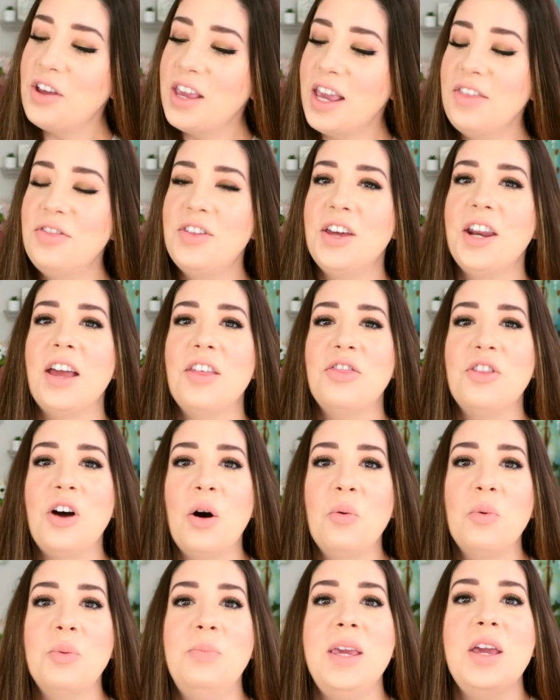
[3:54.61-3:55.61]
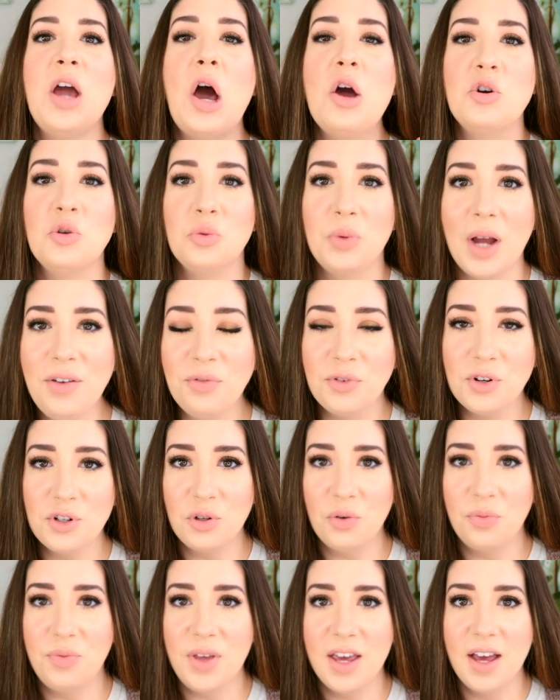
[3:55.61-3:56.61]
kit that I thought would be great for
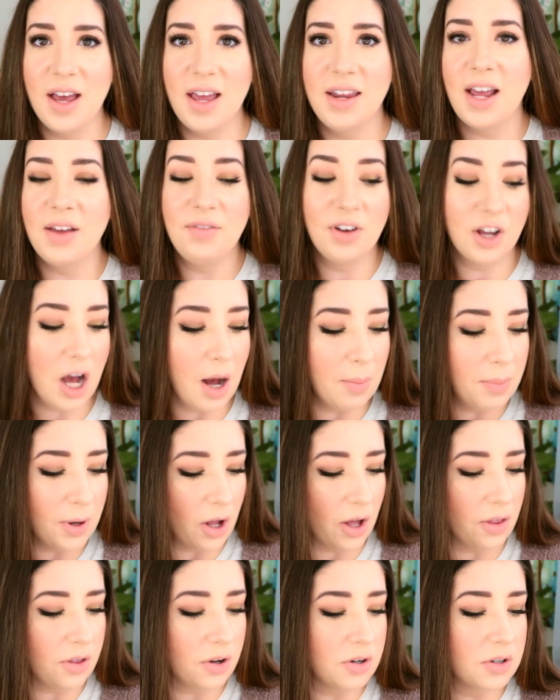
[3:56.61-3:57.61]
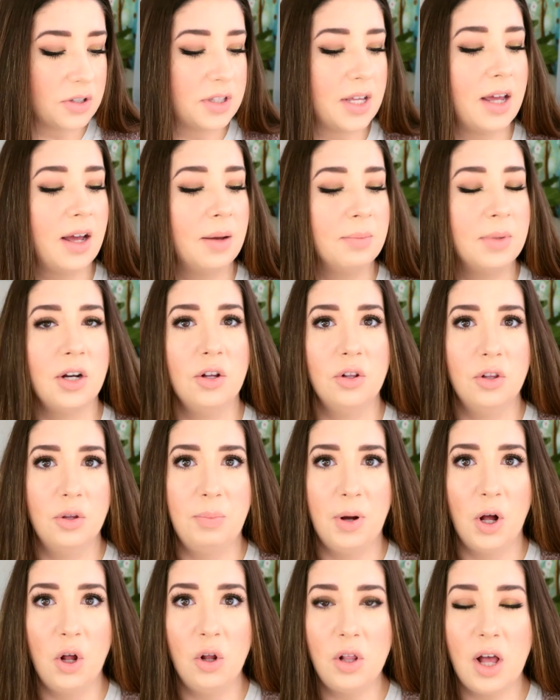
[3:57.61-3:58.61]
Sophia, and I have a couple others that I'm gonna
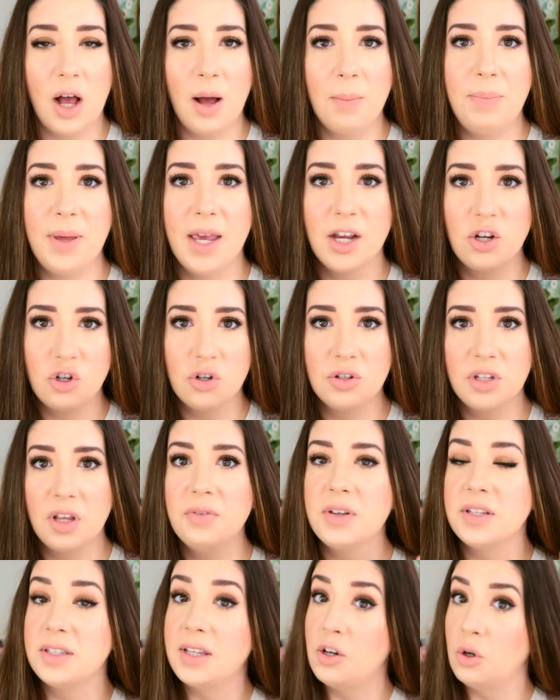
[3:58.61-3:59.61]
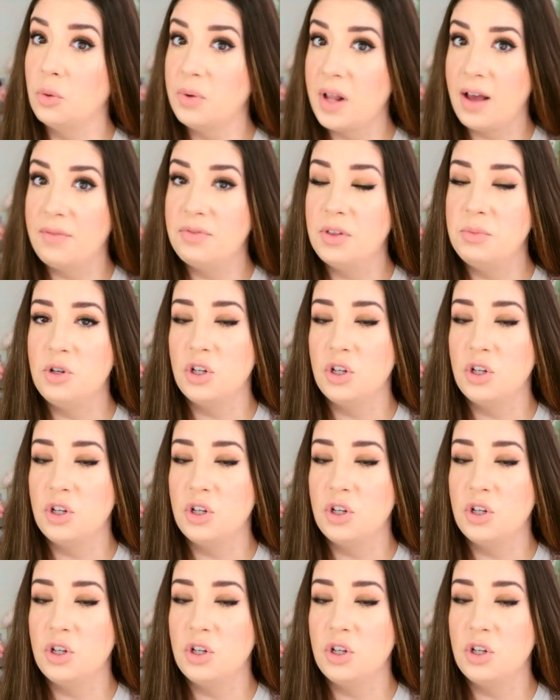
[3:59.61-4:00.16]
pull up pictures of because I don't have them